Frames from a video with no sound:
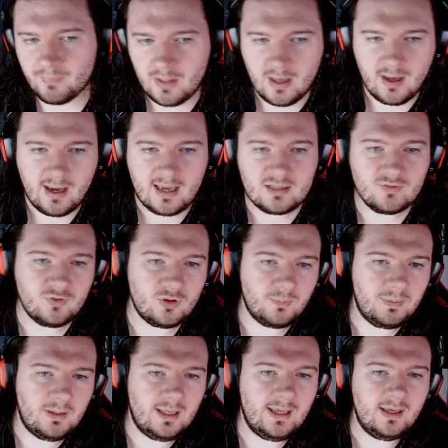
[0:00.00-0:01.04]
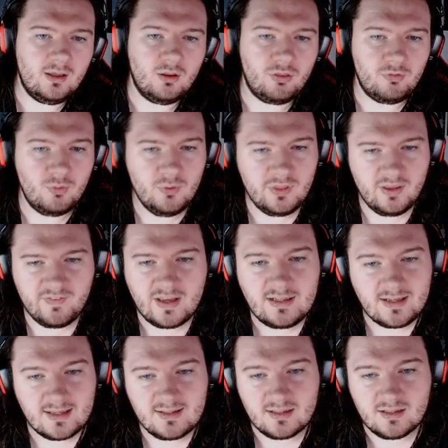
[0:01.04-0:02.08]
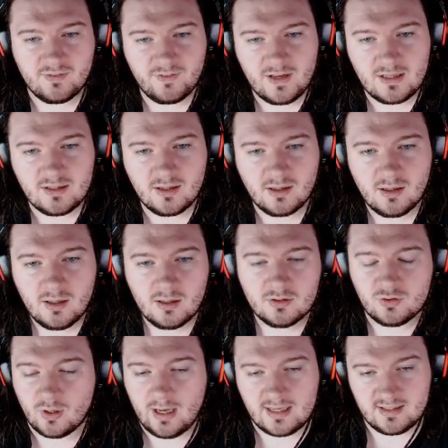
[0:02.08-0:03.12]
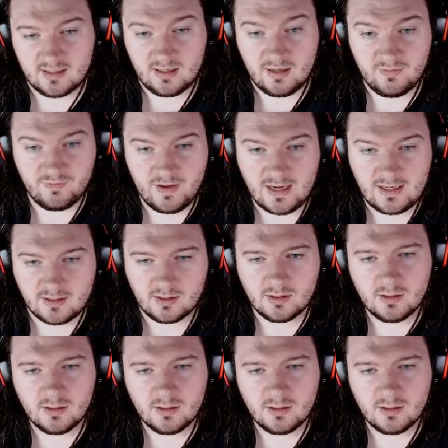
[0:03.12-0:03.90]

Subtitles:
As for the playing through the event as an invader,